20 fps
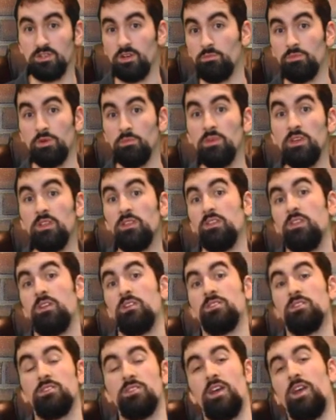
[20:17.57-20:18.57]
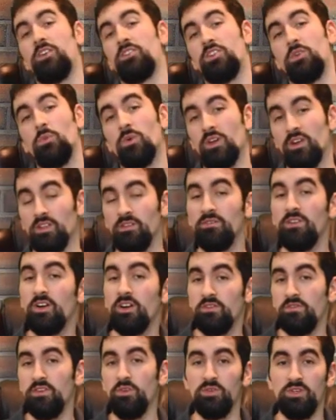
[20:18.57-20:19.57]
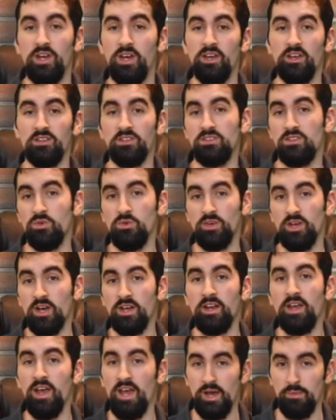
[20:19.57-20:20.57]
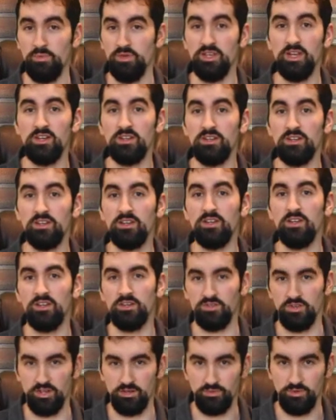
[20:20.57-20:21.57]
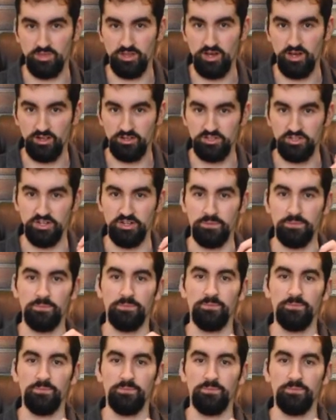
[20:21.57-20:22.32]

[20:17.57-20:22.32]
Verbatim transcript: So Prometheus is actually one of the very few Titans who got a happy ending in Greek mythology.